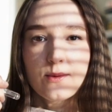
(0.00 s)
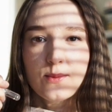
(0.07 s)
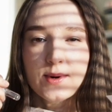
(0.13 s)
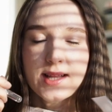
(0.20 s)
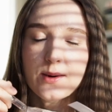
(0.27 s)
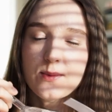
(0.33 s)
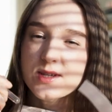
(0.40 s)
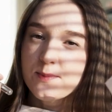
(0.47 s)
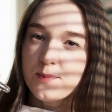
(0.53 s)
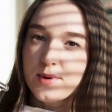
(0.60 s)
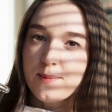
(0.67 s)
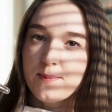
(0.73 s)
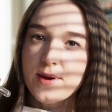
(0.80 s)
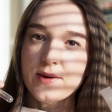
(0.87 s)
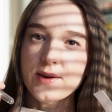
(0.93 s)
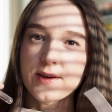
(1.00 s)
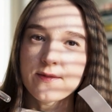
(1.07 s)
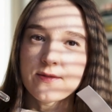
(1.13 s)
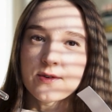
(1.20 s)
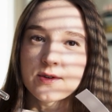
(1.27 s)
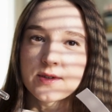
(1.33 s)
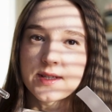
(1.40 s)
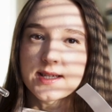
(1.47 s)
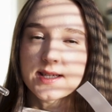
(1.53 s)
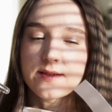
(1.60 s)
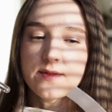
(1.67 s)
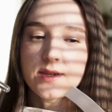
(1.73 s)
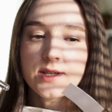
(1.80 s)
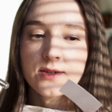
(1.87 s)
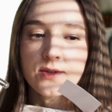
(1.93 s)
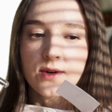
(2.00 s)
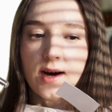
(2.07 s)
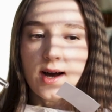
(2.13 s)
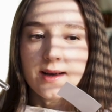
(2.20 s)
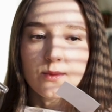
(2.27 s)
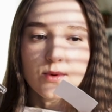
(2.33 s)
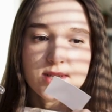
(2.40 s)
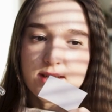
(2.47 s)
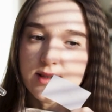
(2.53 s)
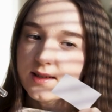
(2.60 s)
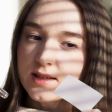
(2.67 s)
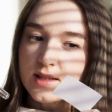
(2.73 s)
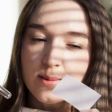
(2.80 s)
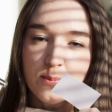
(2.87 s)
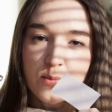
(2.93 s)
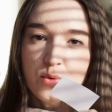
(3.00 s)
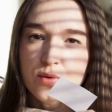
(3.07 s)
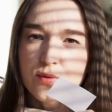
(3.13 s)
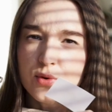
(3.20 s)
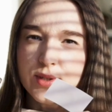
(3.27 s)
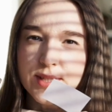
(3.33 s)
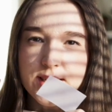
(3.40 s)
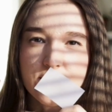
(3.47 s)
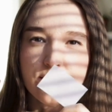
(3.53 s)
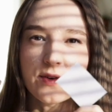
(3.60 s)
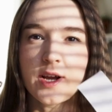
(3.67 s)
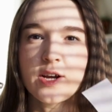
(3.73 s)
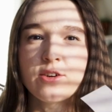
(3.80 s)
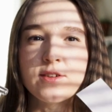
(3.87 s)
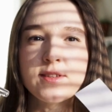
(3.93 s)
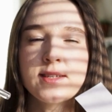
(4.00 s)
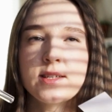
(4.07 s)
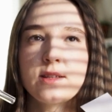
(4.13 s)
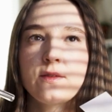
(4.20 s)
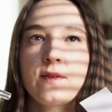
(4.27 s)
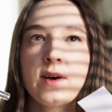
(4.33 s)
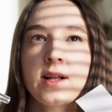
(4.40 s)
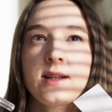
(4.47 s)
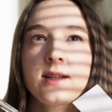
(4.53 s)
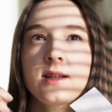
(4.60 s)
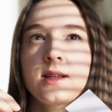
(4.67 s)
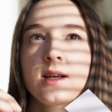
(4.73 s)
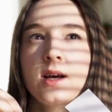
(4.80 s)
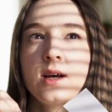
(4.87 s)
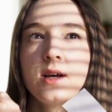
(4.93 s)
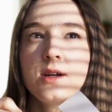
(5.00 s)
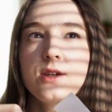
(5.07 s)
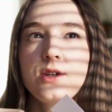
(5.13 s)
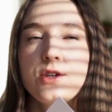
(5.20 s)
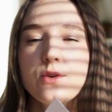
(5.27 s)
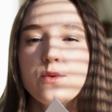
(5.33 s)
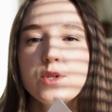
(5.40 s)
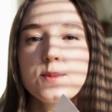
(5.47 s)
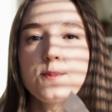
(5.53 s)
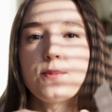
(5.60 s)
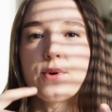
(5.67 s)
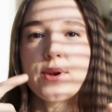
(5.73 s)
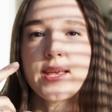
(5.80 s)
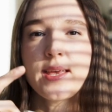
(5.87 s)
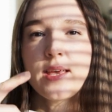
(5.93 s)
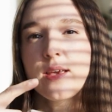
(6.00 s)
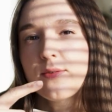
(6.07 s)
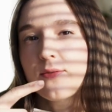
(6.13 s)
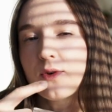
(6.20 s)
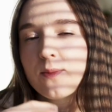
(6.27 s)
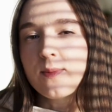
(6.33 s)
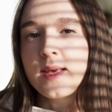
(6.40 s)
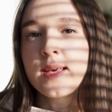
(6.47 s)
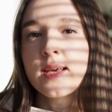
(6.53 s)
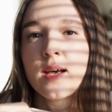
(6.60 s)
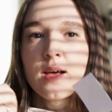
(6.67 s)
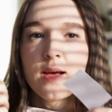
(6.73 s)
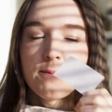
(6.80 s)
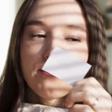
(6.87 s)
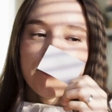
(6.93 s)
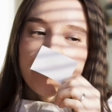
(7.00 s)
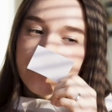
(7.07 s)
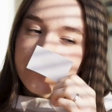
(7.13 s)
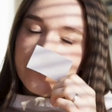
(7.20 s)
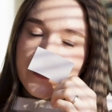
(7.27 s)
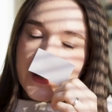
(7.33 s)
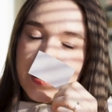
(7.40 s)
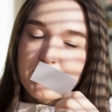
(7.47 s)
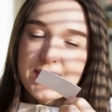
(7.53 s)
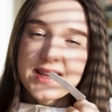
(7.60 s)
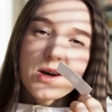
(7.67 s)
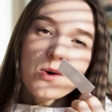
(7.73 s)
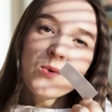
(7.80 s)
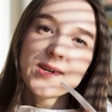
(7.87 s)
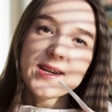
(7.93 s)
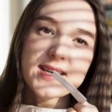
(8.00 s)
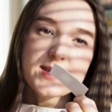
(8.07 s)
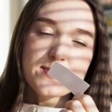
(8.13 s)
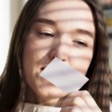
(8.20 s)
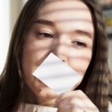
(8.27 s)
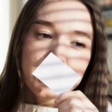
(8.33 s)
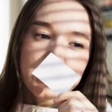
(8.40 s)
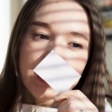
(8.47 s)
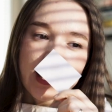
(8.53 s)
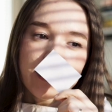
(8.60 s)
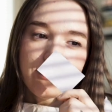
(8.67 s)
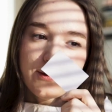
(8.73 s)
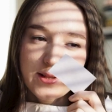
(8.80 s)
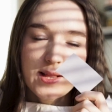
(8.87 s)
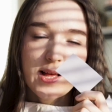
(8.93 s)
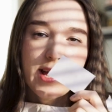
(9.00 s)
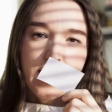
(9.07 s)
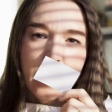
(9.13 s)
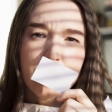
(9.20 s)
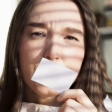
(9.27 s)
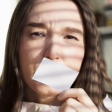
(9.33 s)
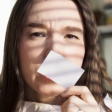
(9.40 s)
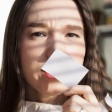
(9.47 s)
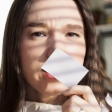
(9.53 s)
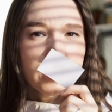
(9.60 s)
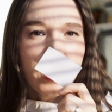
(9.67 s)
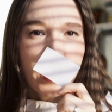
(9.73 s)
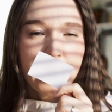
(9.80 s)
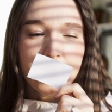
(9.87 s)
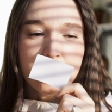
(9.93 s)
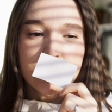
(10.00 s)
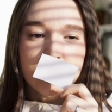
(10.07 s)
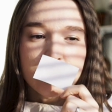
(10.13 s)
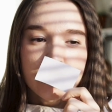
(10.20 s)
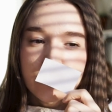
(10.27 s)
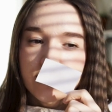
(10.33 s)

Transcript: When I was preparing for this video, I wasn't in the mood for this fragrance. It felt too springy for me. But now when I smell it, I feel like I really like it.